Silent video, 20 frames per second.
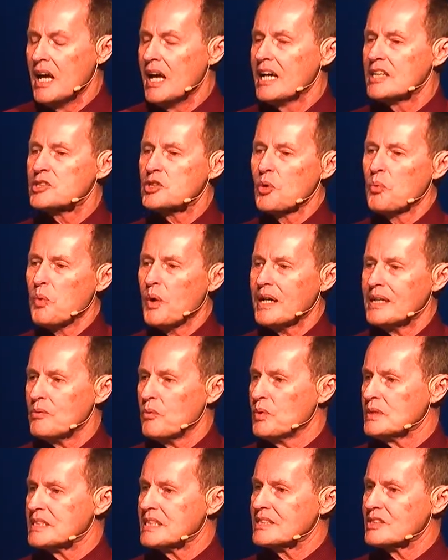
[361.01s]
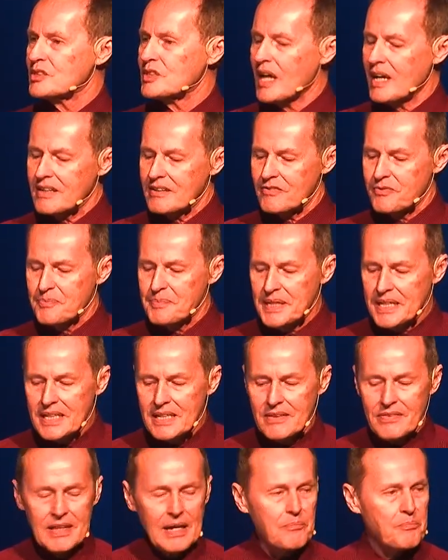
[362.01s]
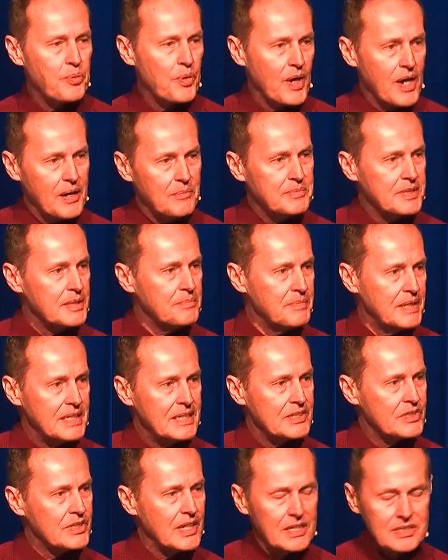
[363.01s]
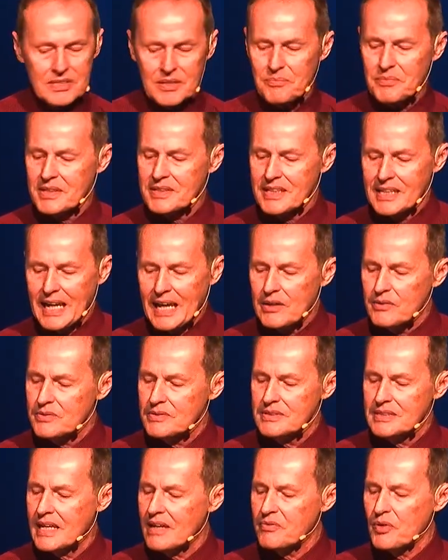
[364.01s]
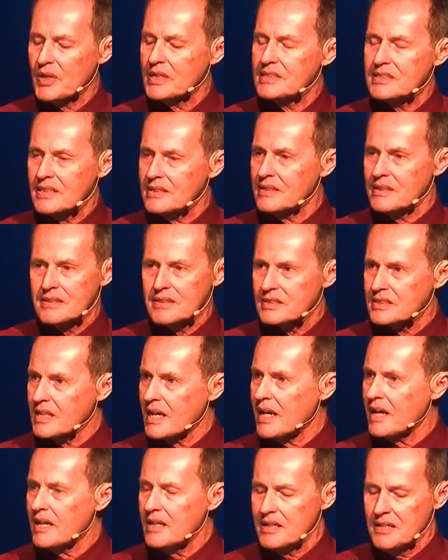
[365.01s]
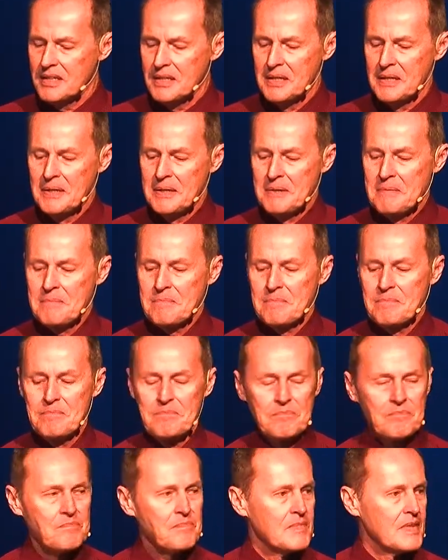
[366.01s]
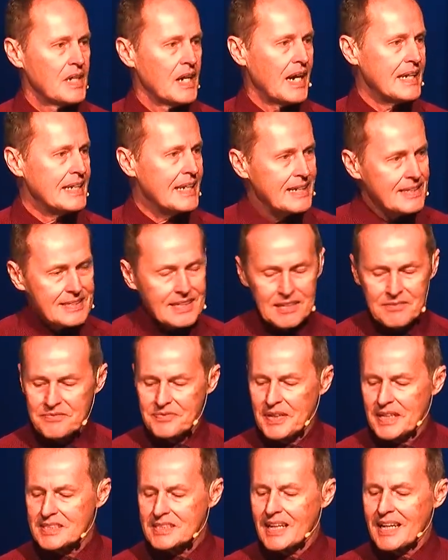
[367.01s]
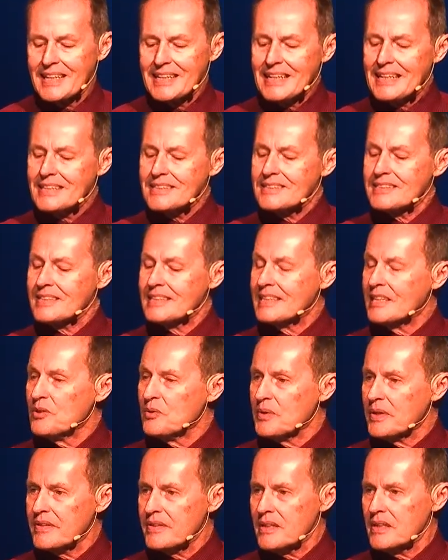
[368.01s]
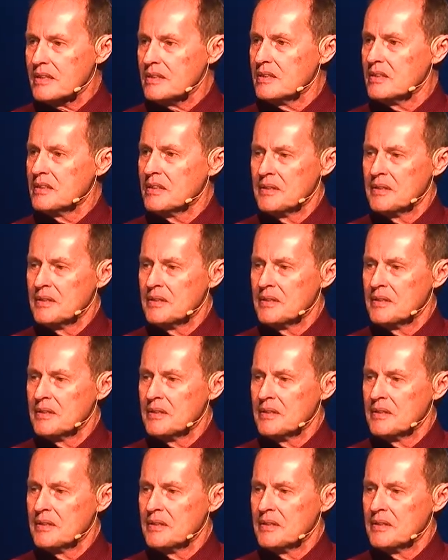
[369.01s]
And so what was inside of me that prompted me to say something that I never intended to say? I needed to confess it. I needed to deal with it.